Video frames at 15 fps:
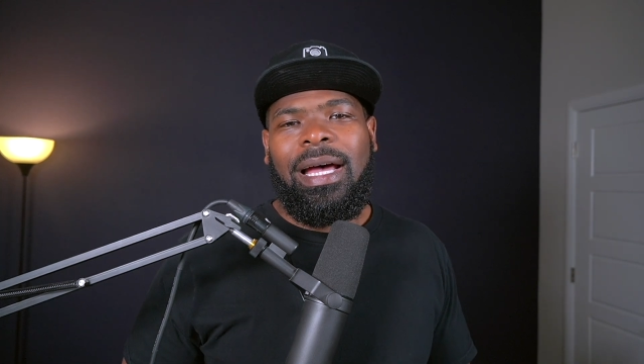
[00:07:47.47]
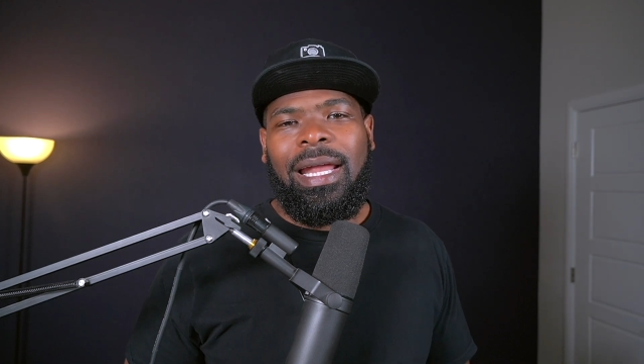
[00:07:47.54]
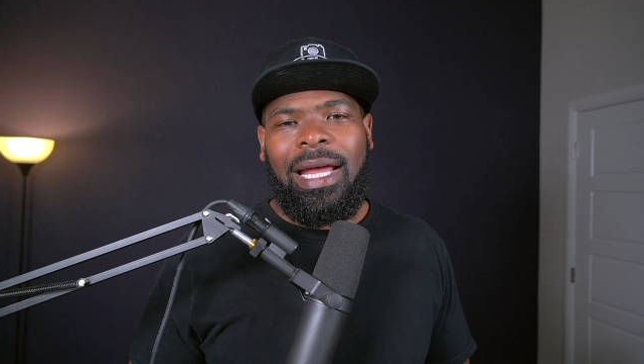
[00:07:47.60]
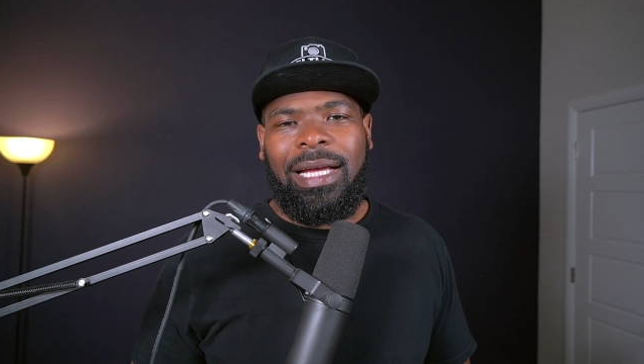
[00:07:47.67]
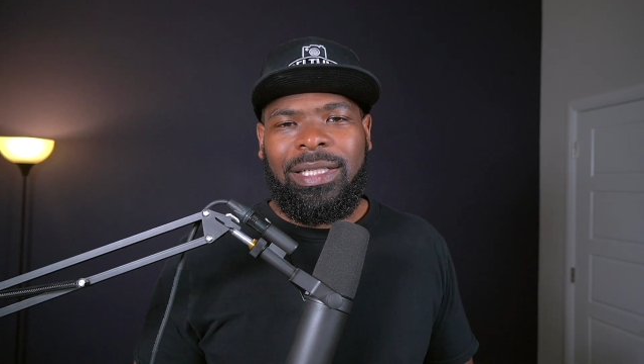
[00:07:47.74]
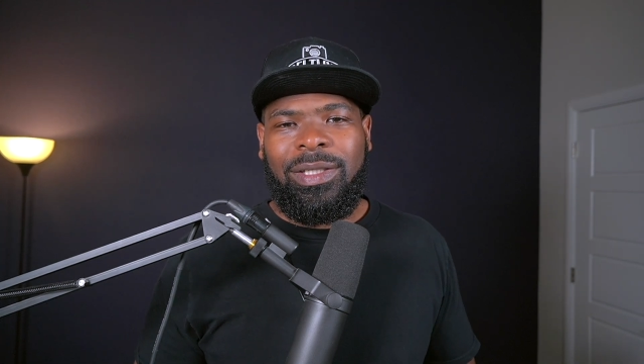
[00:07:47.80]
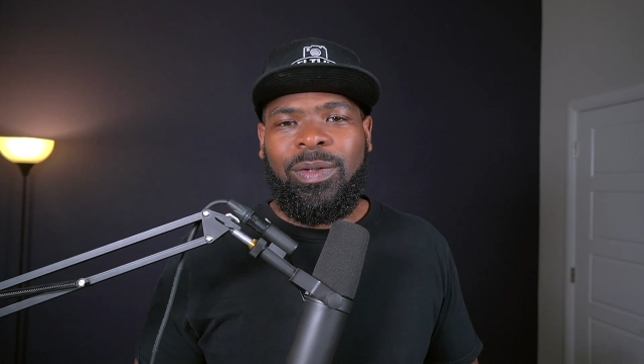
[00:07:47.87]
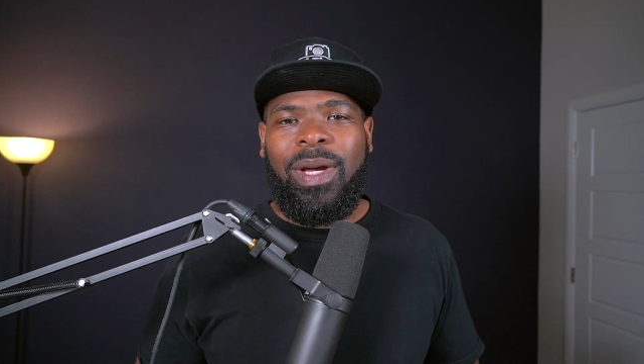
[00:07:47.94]

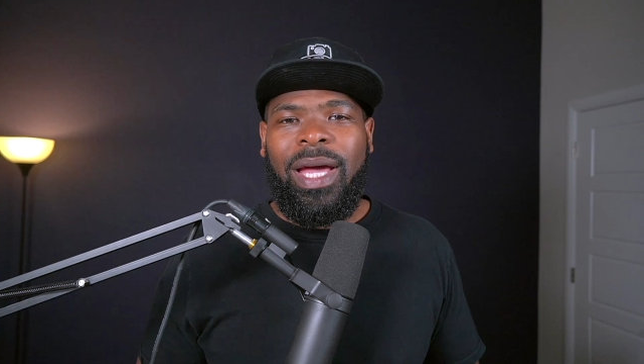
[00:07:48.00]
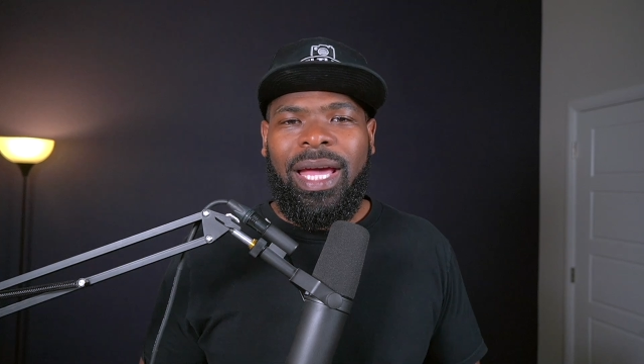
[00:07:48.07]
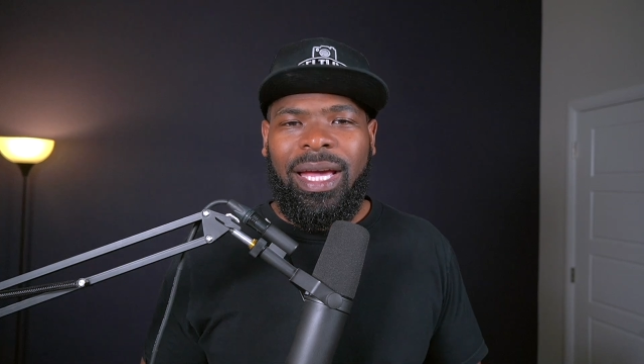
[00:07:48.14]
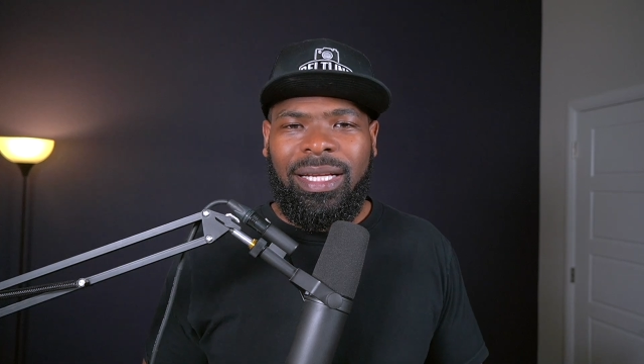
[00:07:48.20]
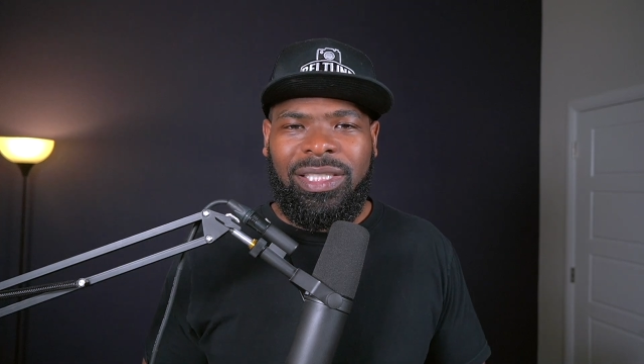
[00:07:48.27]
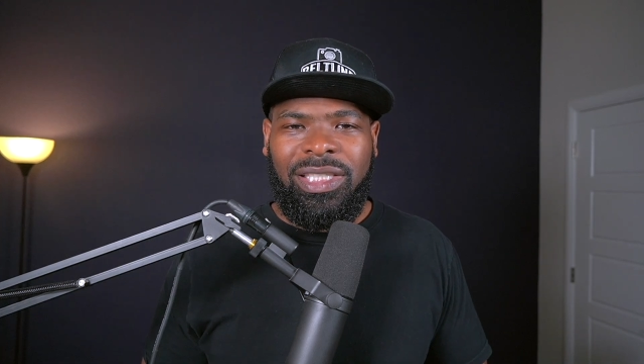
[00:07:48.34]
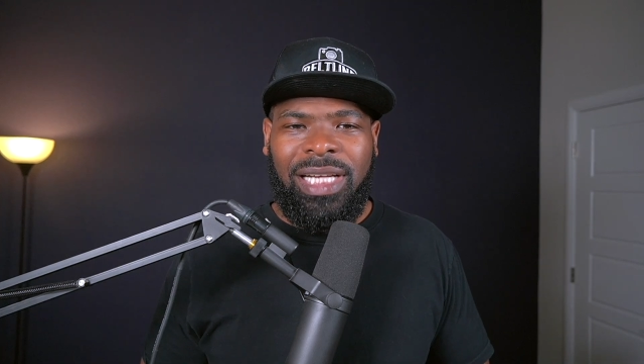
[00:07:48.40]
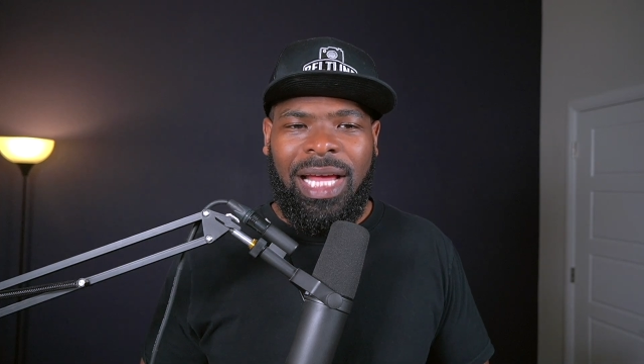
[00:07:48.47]
like to do
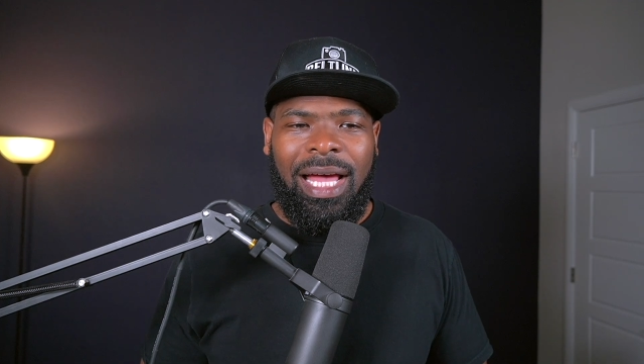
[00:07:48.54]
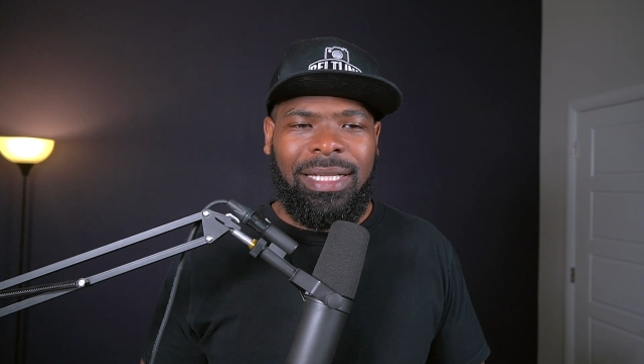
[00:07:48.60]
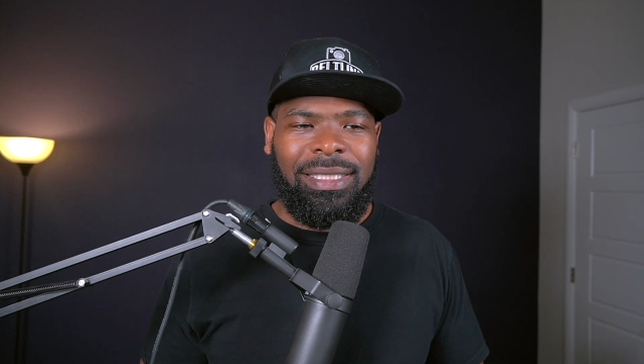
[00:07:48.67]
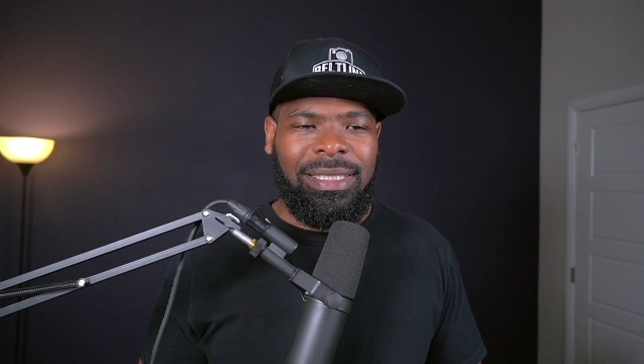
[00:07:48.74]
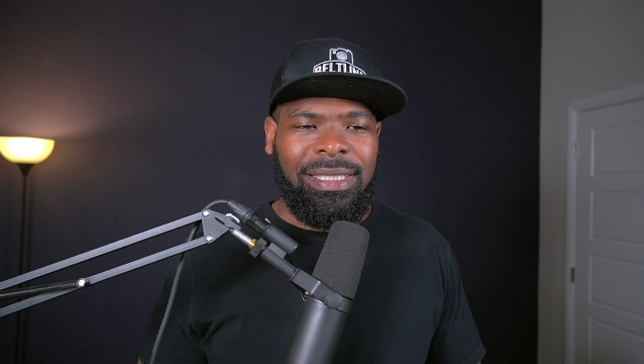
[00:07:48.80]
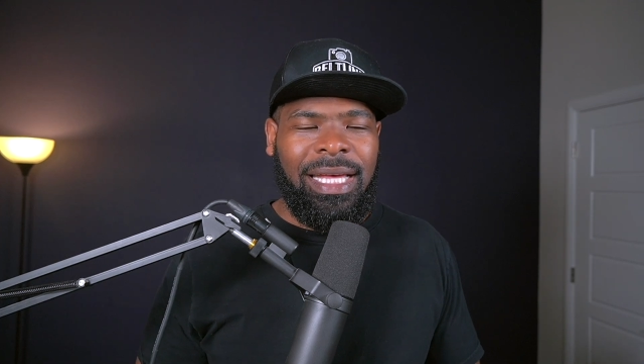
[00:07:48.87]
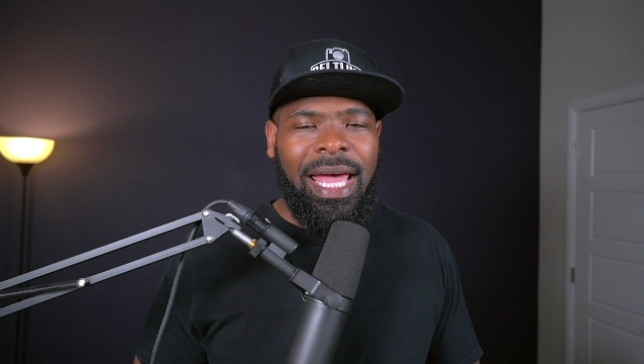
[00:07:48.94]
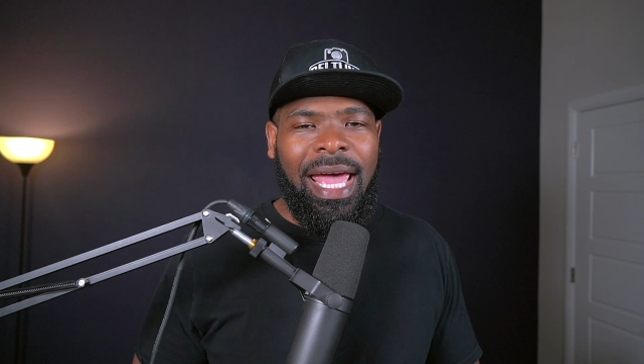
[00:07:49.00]
headshots,